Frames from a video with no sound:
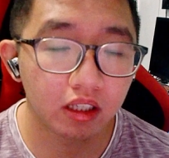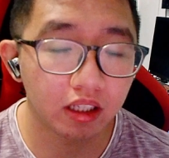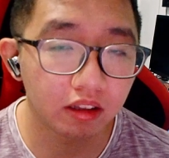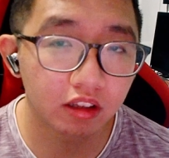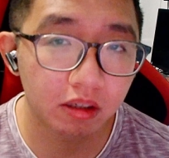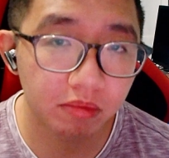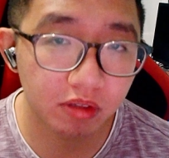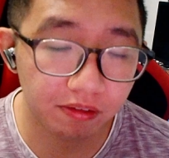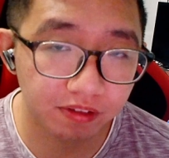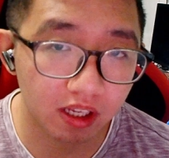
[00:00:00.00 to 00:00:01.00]
In terms
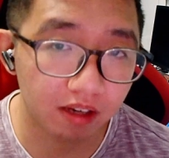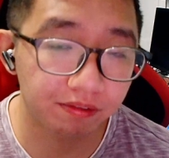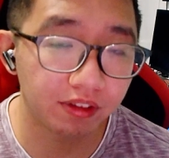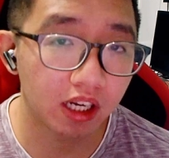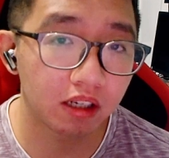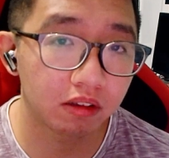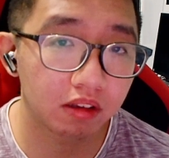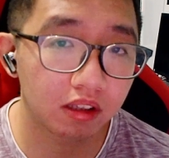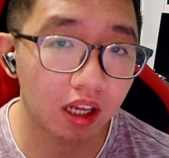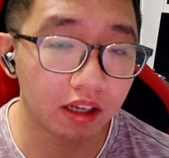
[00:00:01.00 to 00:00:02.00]
of self doubt,
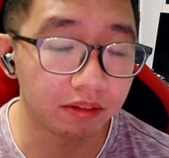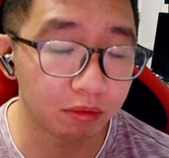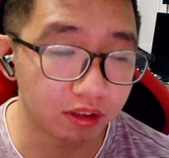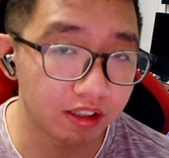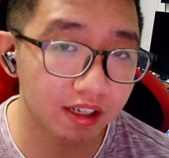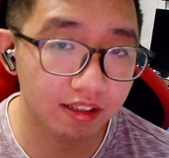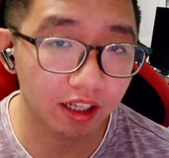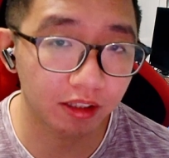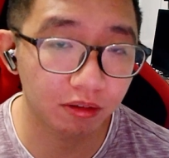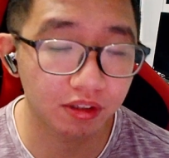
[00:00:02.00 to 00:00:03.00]
I would just
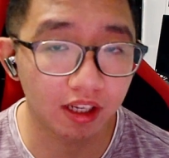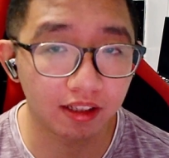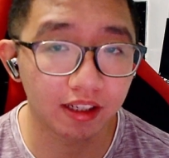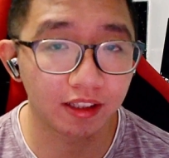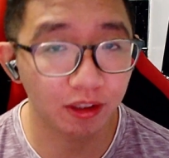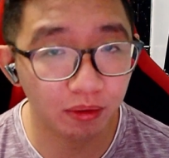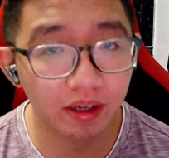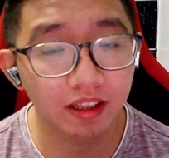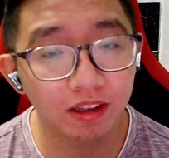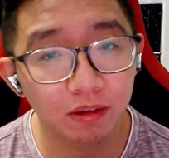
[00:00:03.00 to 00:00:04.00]
like to say that you
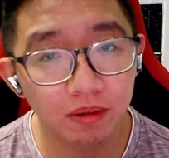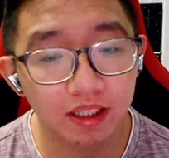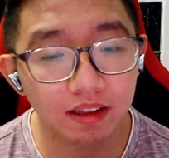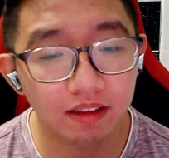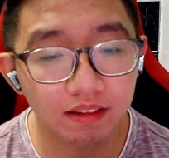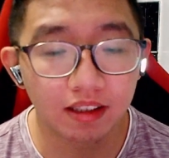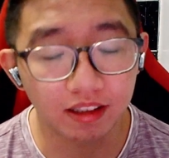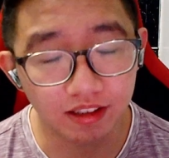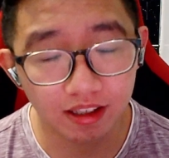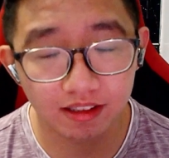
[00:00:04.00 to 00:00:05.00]
can do it.
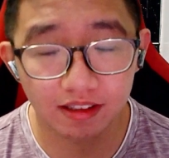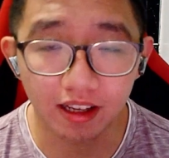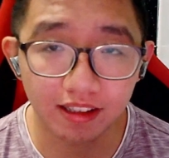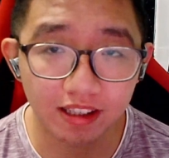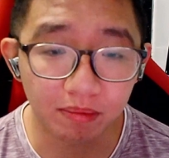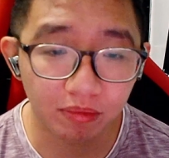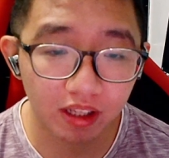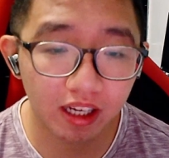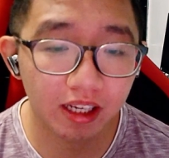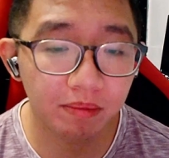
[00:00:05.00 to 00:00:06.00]
It just takes some
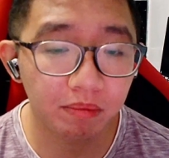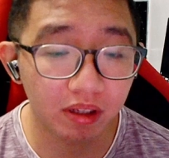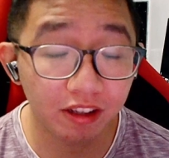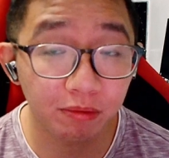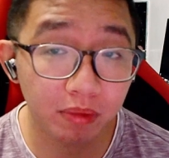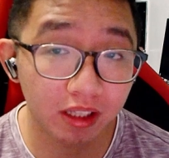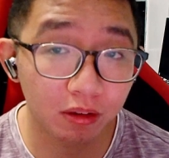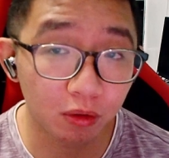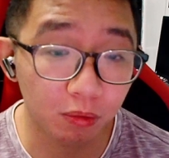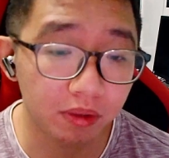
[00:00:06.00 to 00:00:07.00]
time. Believe me, it
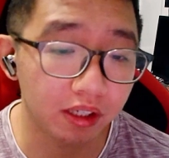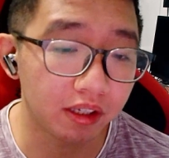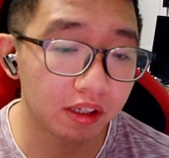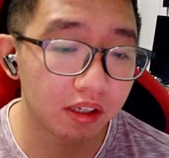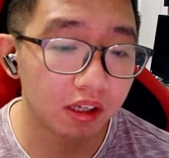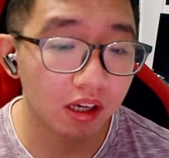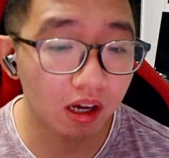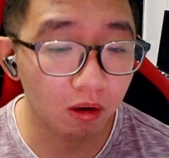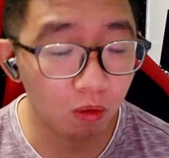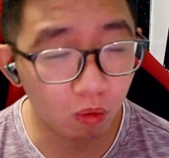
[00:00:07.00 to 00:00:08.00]
took me
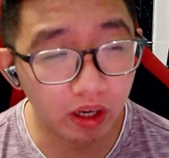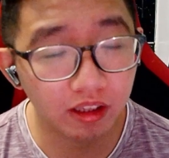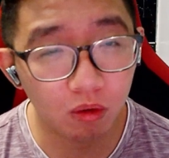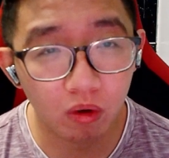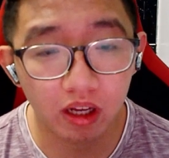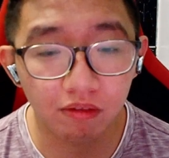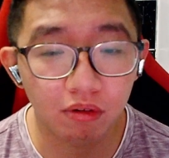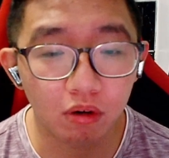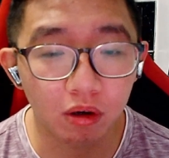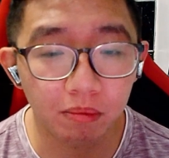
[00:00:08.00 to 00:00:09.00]
quite a while
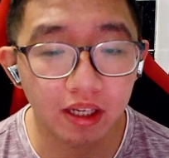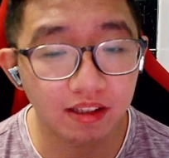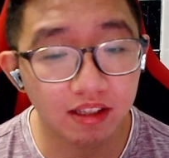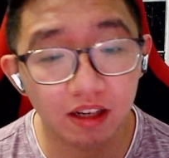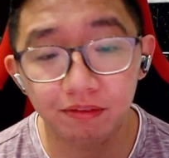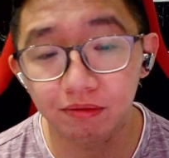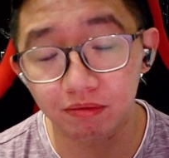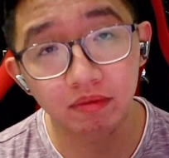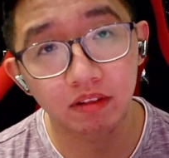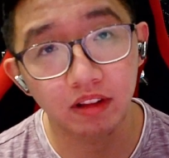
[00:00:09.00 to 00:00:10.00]
for my self
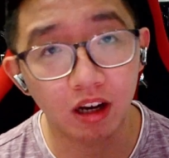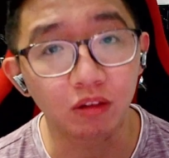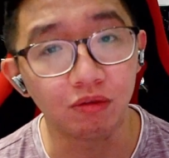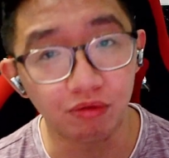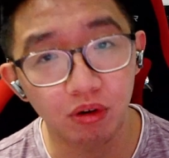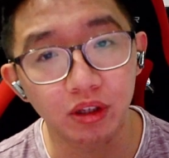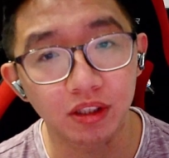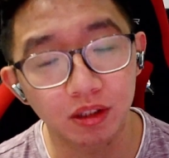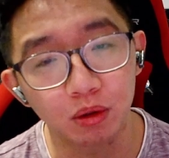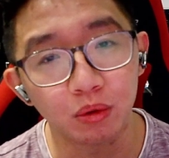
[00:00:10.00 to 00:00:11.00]
doubt voice
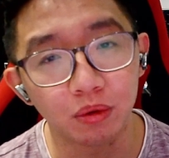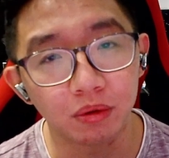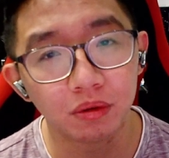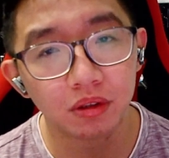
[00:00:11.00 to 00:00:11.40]
to